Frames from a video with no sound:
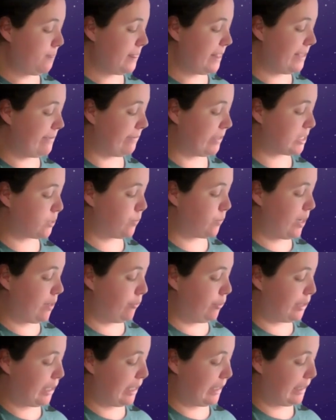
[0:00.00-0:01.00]
if I square
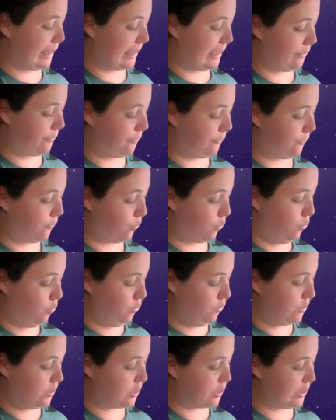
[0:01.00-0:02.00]
root that, I get
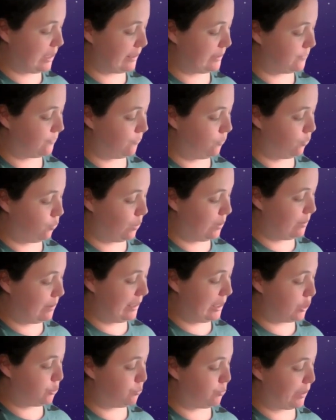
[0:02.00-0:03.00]
4, so that's 4 in
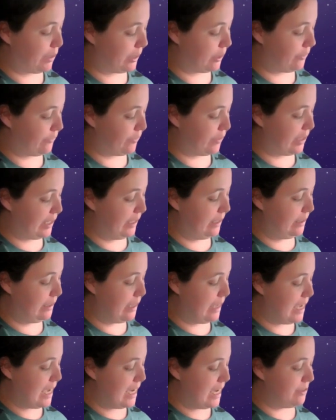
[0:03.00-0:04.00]
each bracket over there.
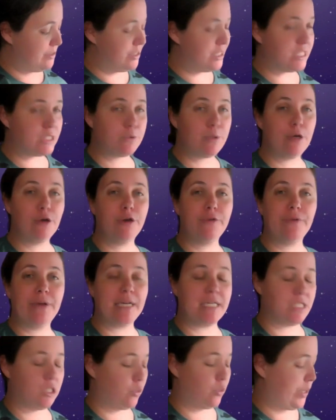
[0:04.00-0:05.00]
Then the square root of
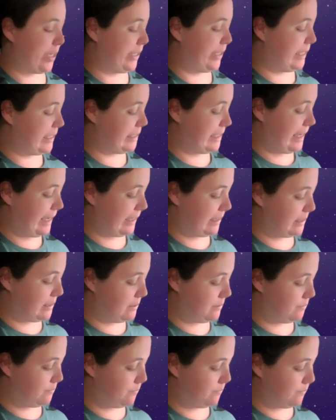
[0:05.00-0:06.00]
x squared is
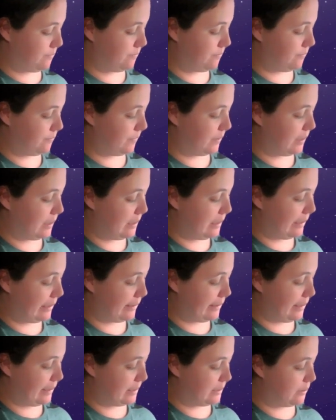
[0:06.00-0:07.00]
x, like
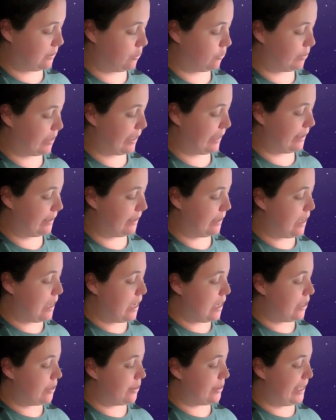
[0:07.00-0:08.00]
that. Okay,
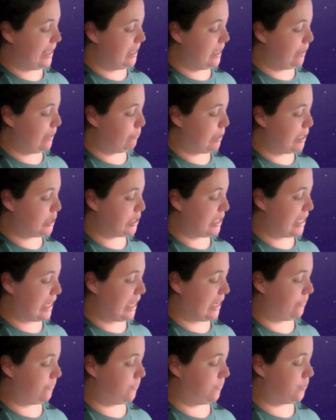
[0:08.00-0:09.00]
then I'm going to
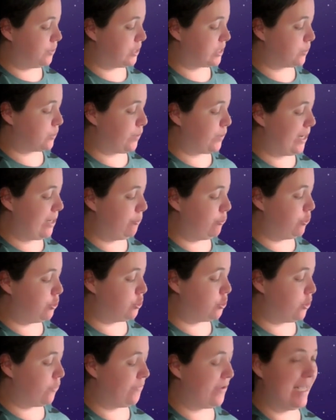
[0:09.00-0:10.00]
have the square root
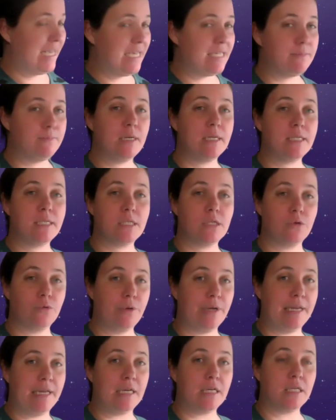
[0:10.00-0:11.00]
of x plus
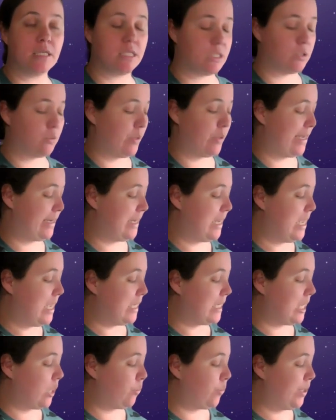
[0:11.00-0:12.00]
3 squared.
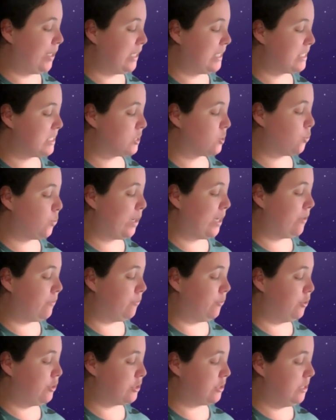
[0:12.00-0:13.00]
Now when I square
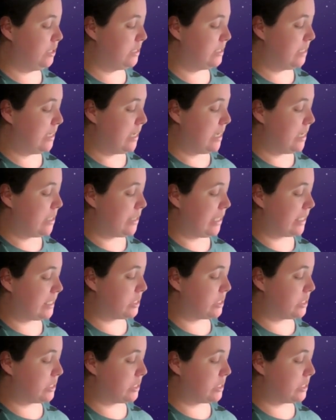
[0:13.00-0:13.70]
root it, that